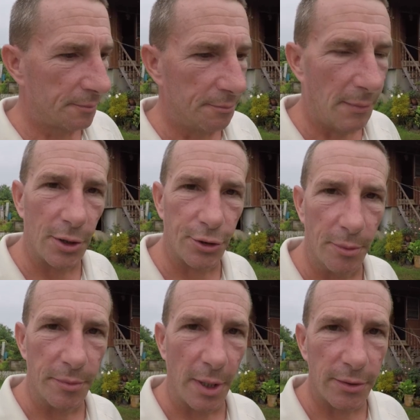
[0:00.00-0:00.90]

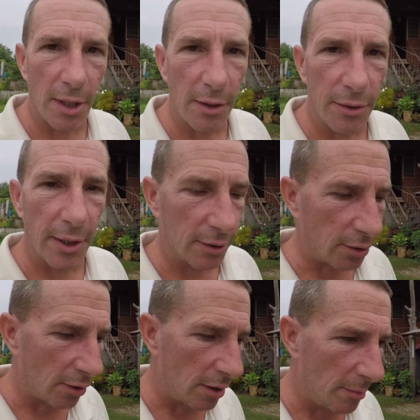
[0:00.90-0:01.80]
Mushrooms, that's the only thing that's
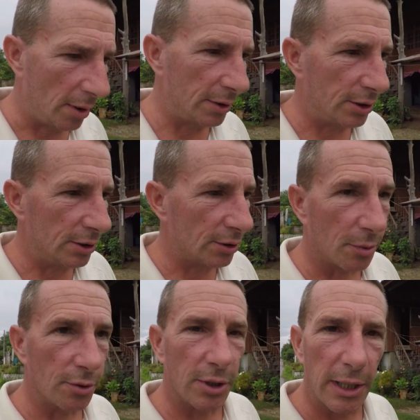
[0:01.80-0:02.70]
on her mind. She just
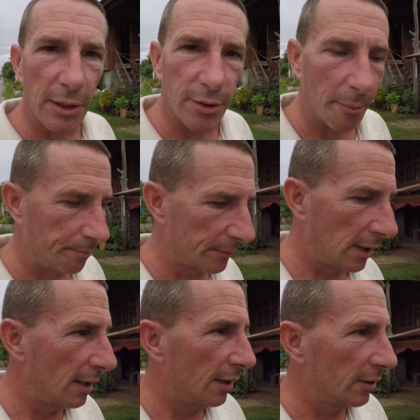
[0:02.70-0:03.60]
wants to get some.
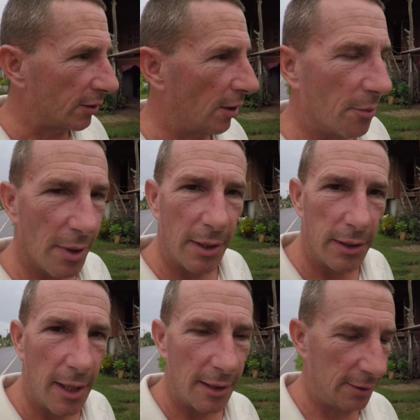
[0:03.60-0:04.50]
So,
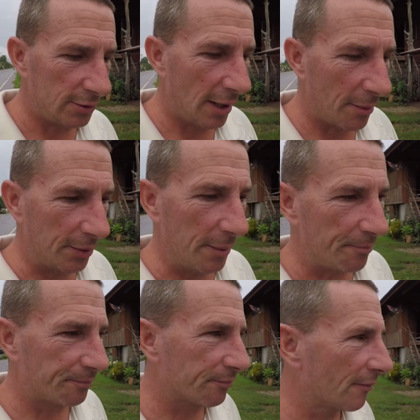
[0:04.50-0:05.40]
yeah, she loves it.
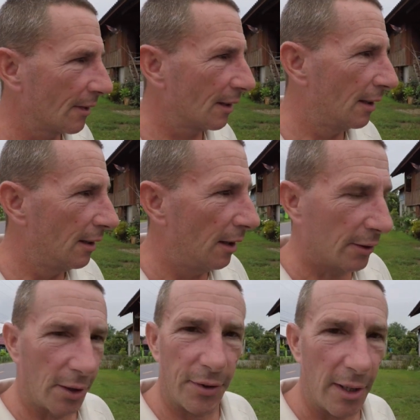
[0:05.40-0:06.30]
I
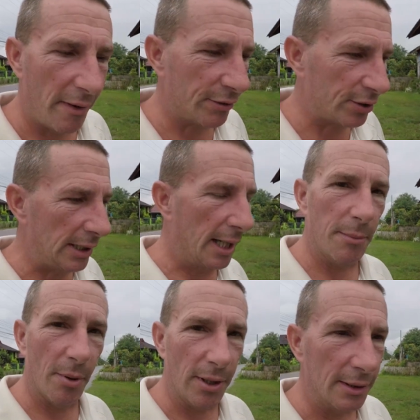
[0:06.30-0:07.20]
don't think I've ever seen
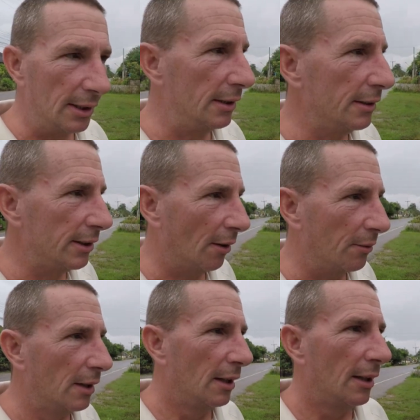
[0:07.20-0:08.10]
anybody, you know,
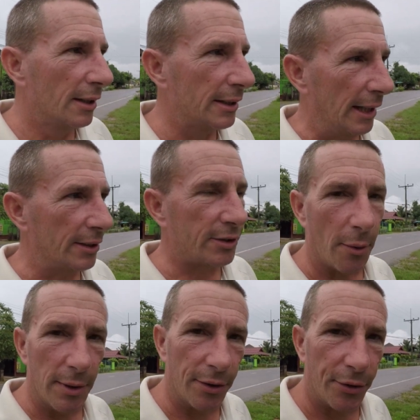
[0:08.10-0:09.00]
get
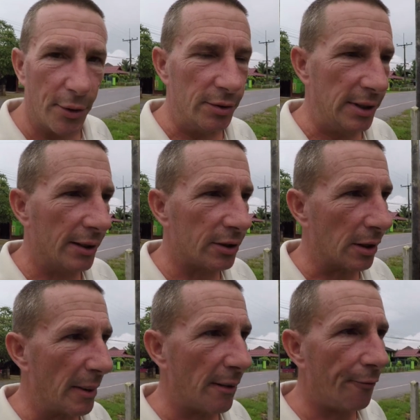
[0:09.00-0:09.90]
so enthusiastic
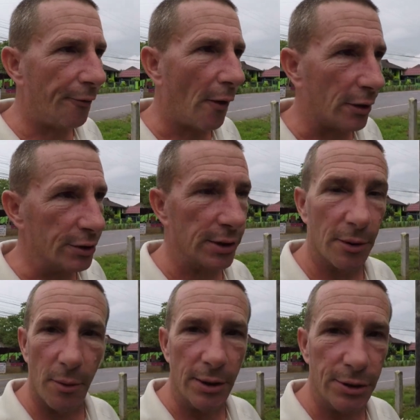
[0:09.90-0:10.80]
about foraging
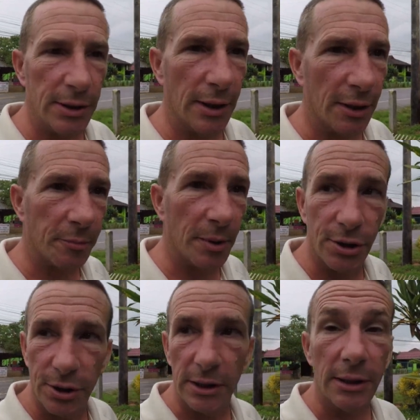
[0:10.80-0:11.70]
the way she does, but
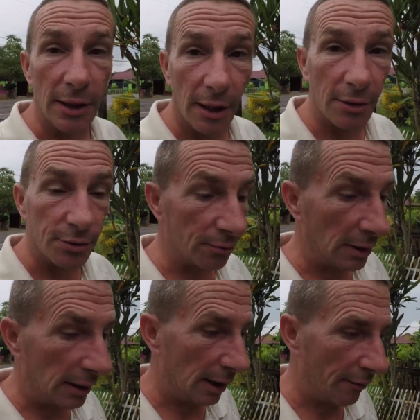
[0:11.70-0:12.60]
she does
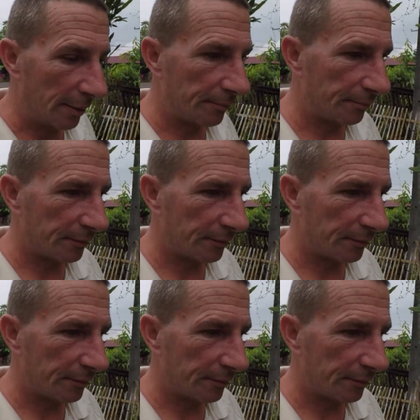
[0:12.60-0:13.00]
really love it.